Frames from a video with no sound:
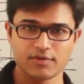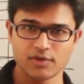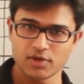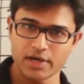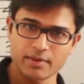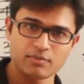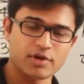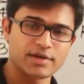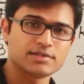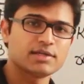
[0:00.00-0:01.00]
if the
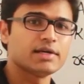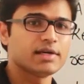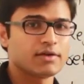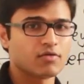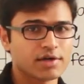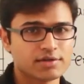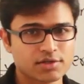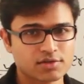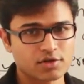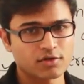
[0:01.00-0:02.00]
employee is deleted, what is
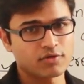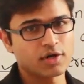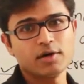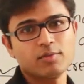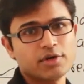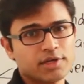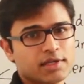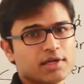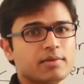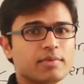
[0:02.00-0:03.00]
the use of uh,
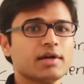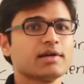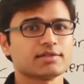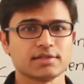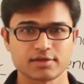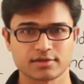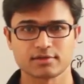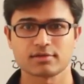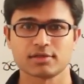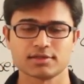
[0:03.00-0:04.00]
putting their dependents
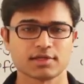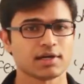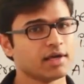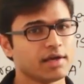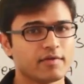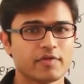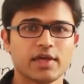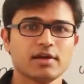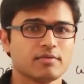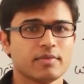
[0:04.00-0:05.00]
there, isn't it?
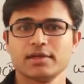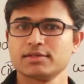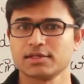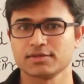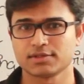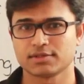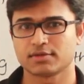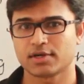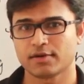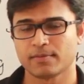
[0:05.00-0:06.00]
There it makes sense,
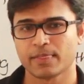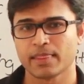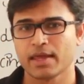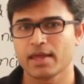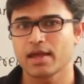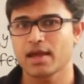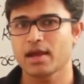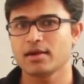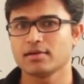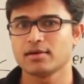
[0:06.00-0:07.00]
right?
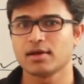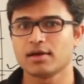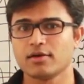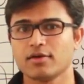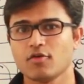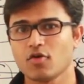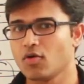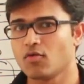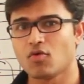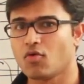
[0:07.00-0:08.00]
And uh,
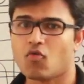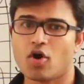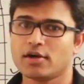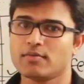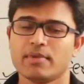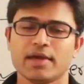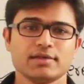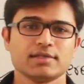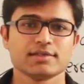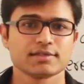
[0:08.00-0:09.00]
what
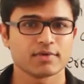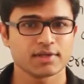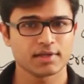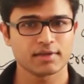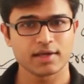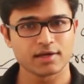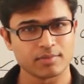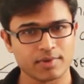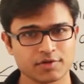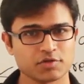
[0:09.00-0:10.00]
makes sense when? That
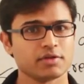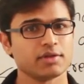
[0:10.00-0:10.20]
depends